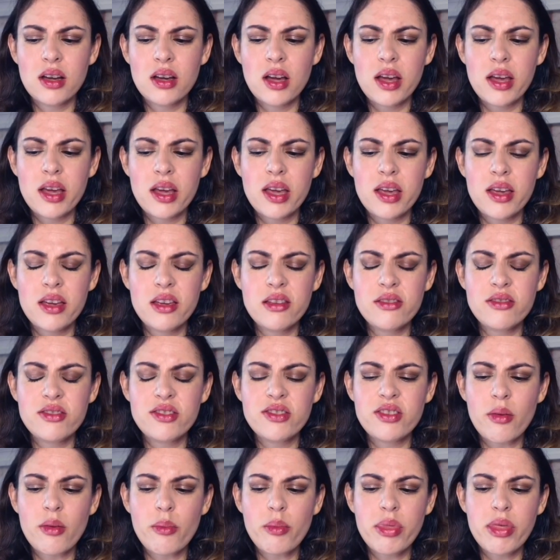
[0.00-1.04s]
is
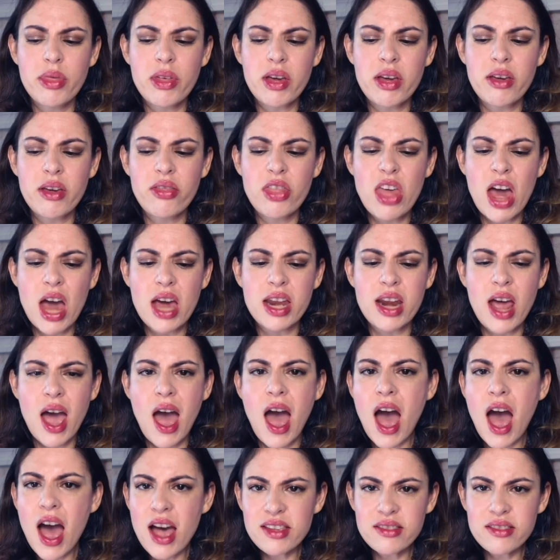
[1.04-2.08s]
something that
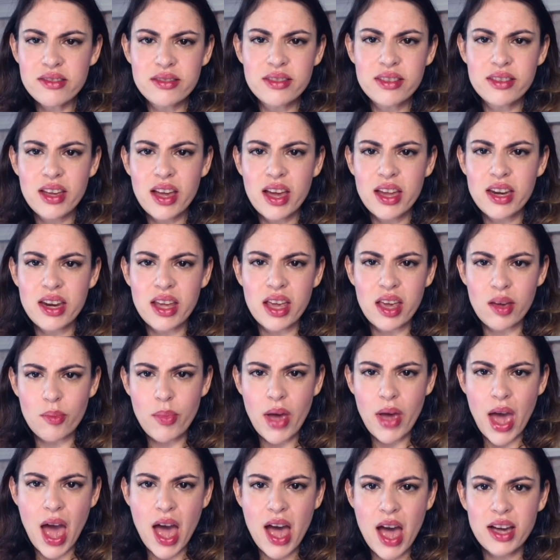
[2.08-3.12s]
had an
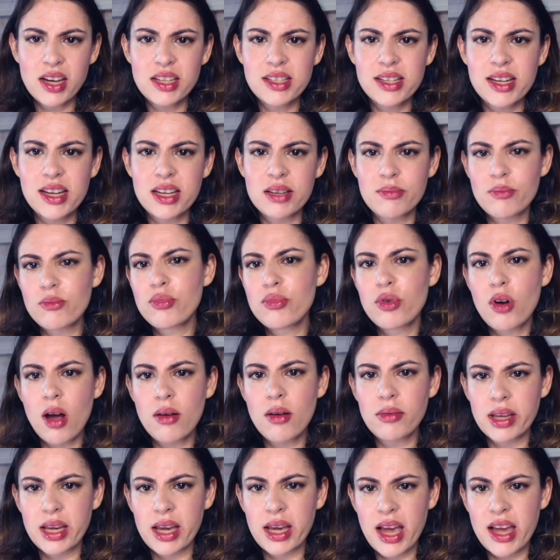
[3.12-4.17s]
impact and
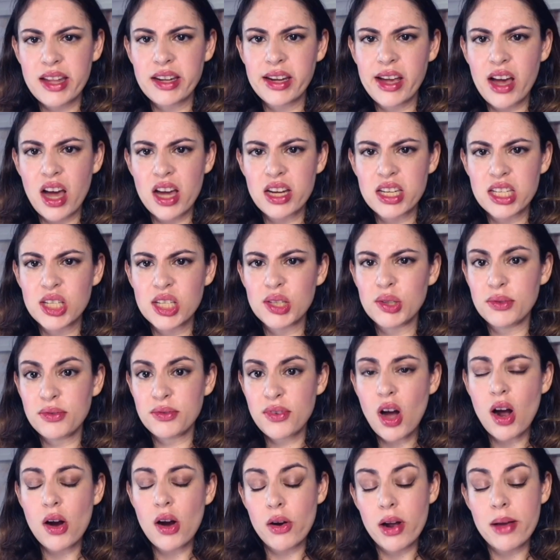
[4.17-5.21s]
probably had gone too
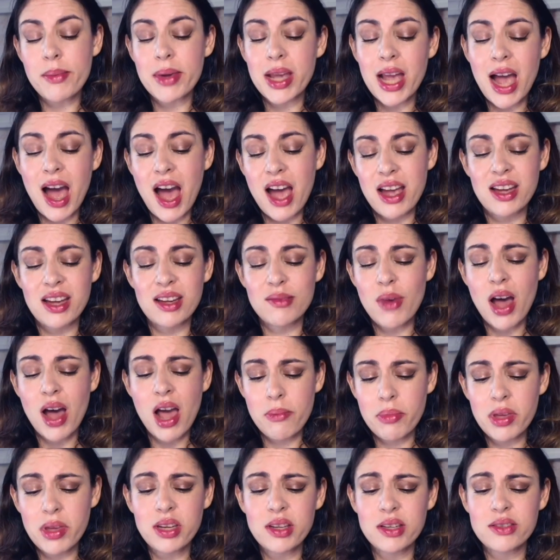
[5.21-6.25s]
far. I mean, in my
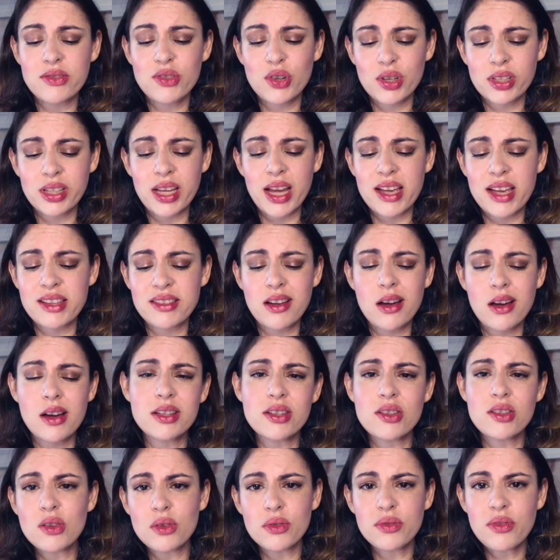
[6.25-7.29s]
opinion, it certainly has gone
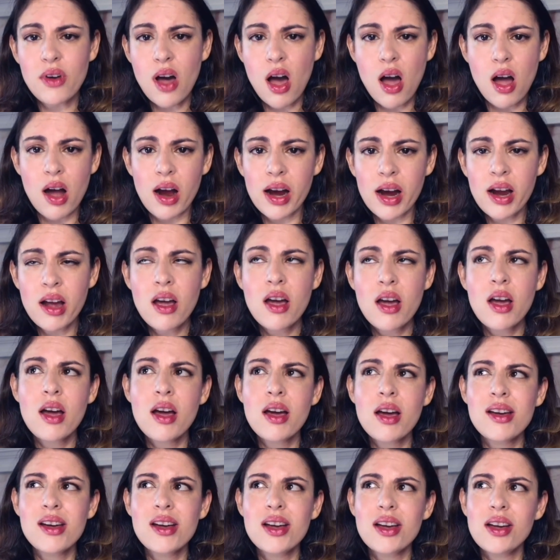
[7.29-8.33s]
too far,
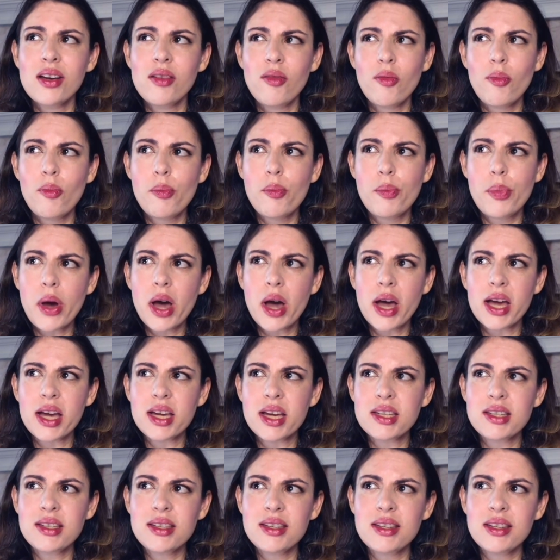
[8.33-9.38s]
but